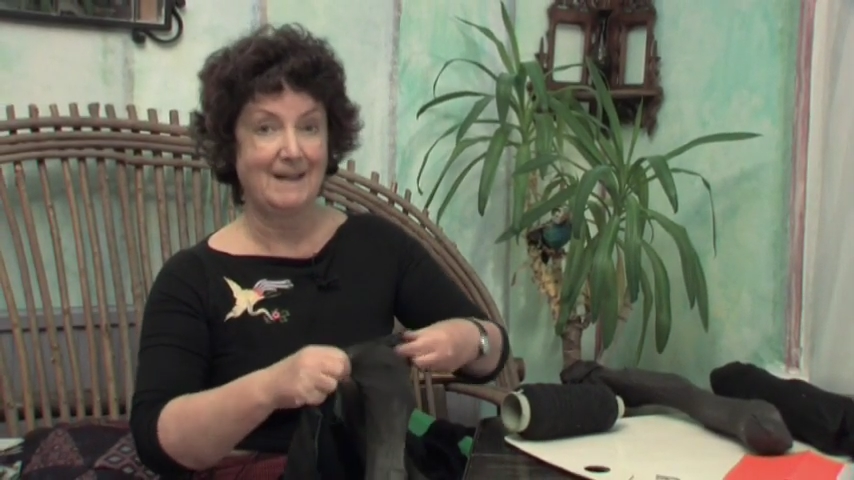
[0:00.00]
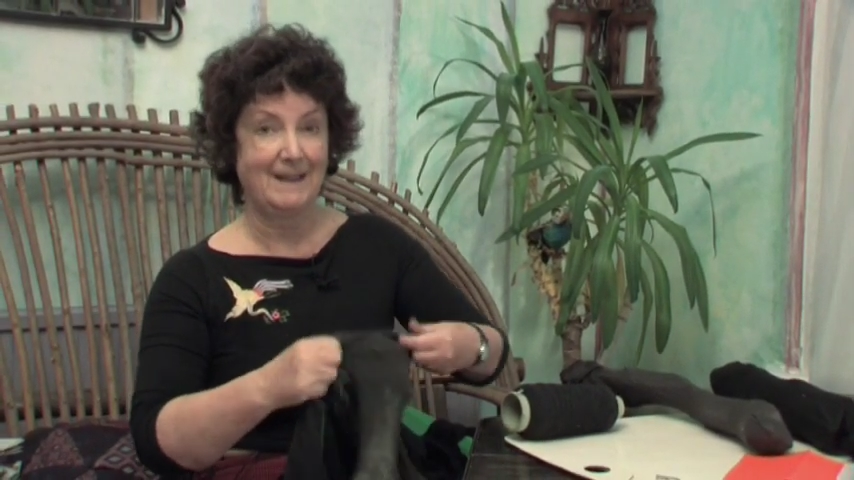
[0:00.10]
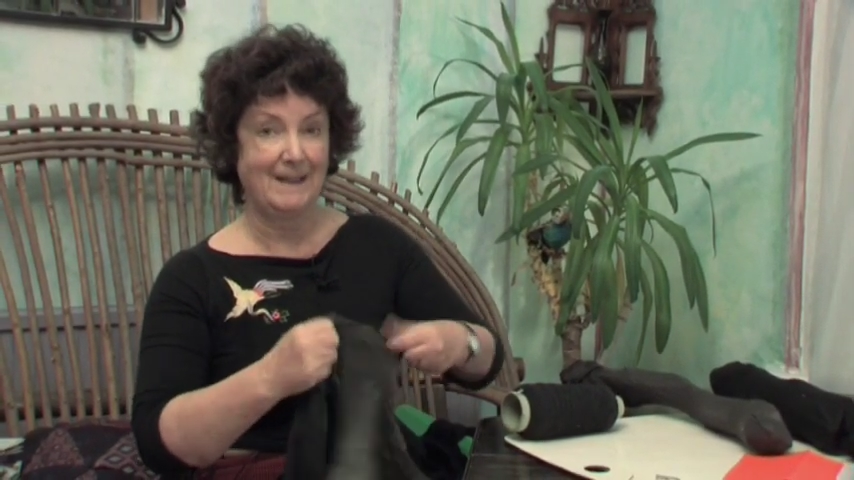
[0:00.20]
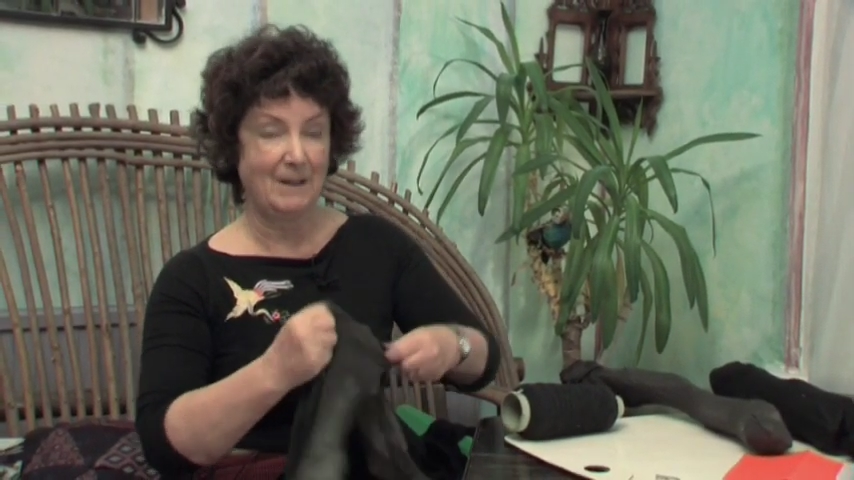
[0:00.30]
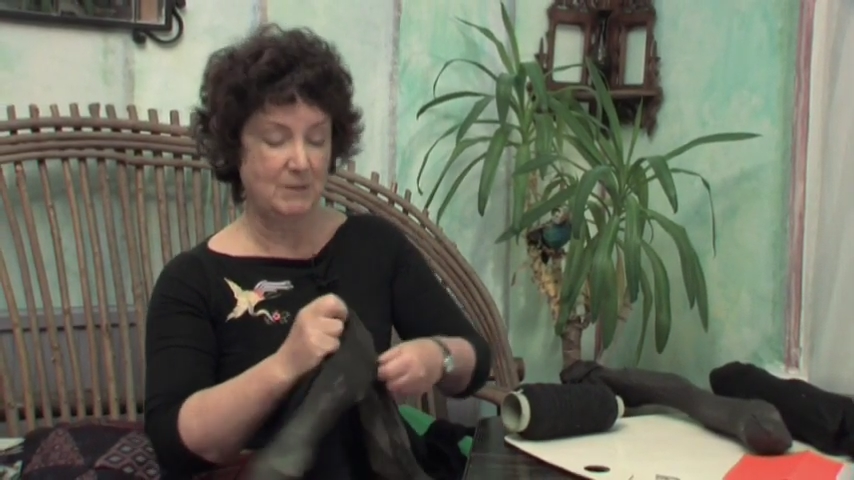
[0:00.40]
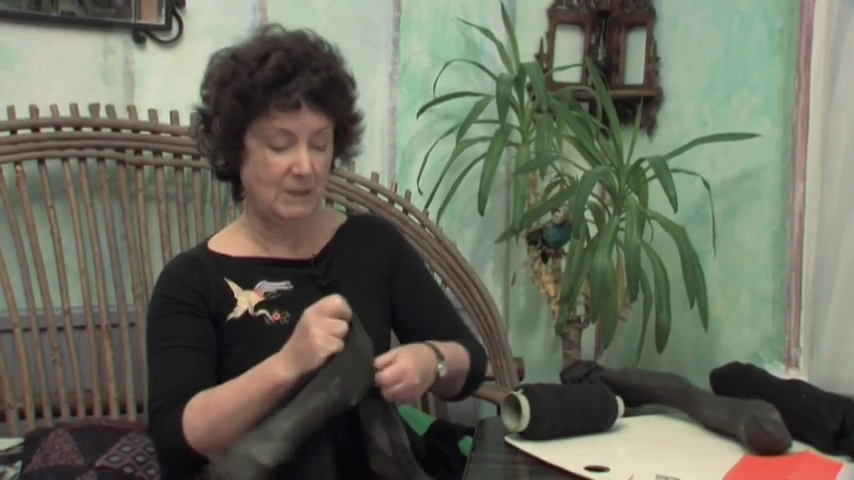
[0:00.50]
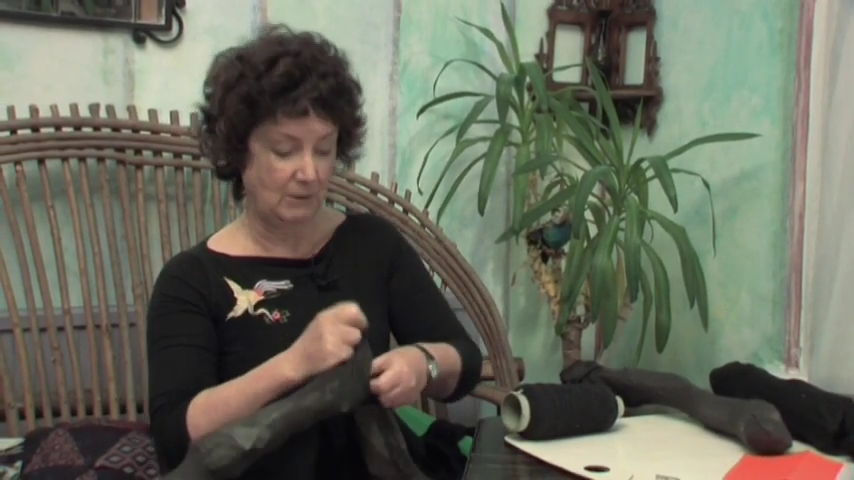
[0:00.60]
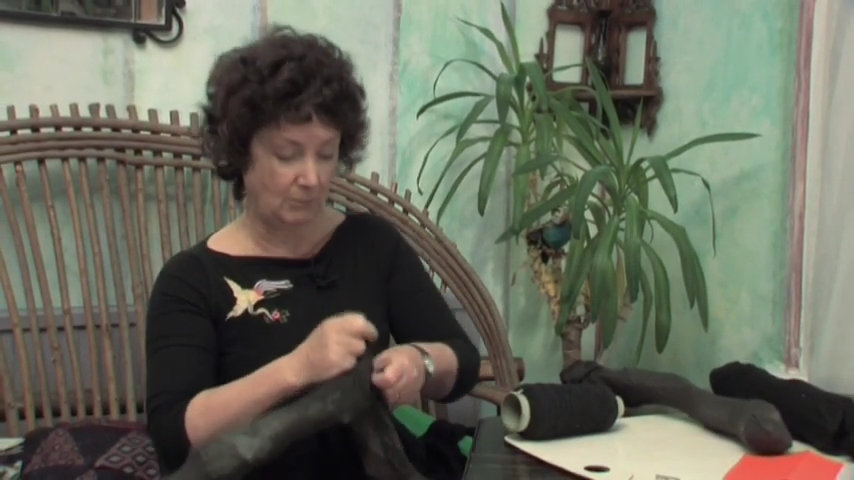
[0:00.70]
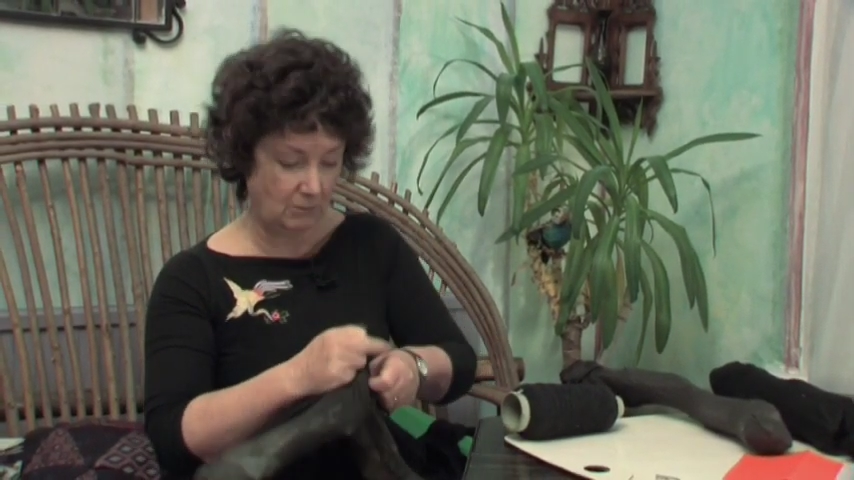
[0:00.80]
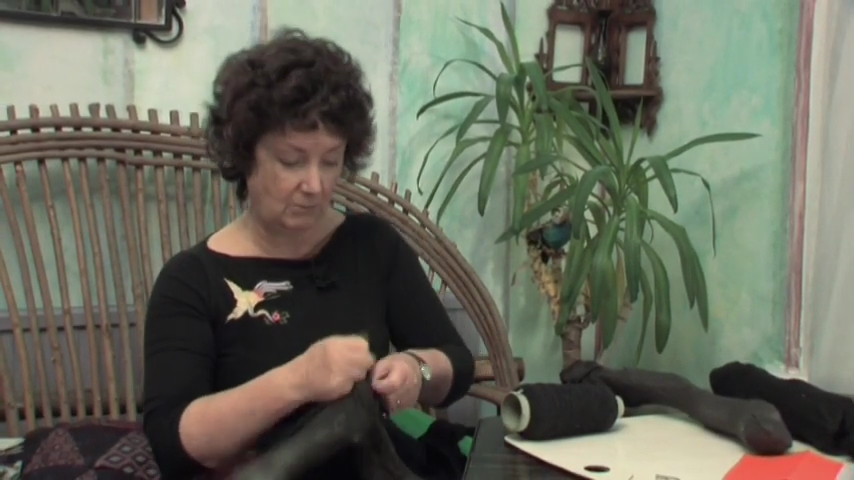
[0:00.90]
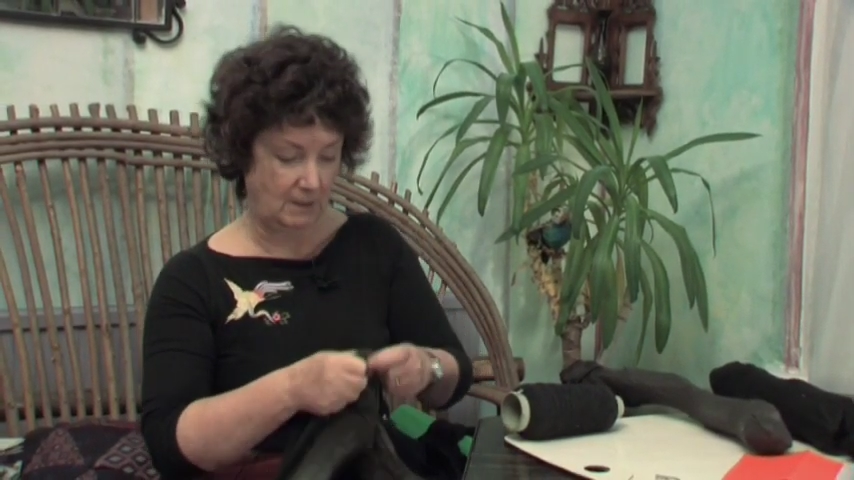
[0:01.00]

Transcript: Then counting your own